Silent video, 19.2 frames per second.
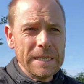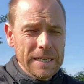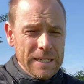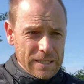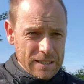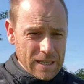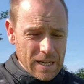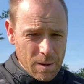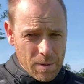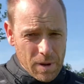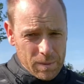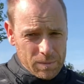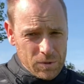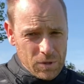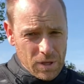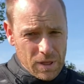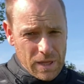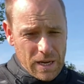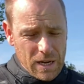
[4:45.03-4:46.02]
It's coming up to
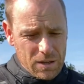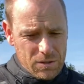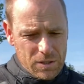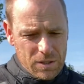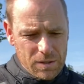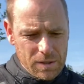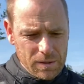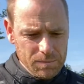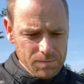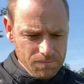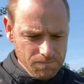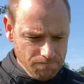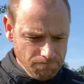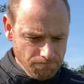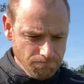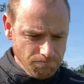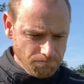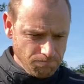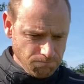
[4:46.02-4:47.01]
1,000,
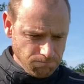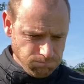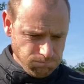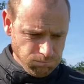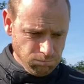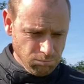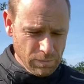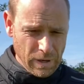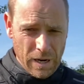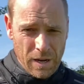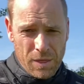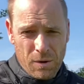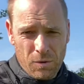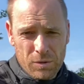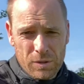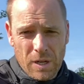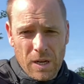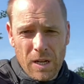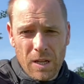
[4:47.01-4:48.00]
but I
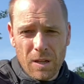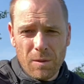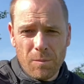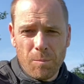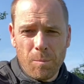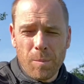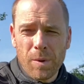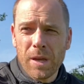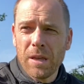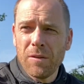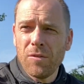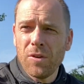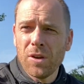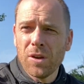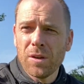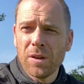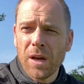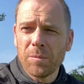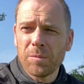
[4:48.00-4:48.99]
thought I'll give
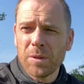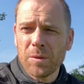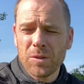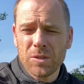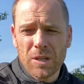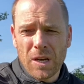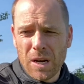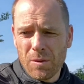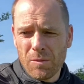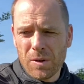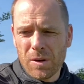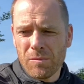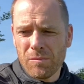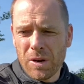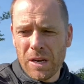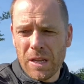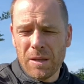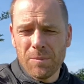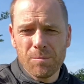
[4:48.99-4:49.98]
you an update because I don't want to
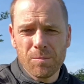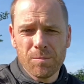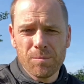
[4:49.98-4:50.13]
really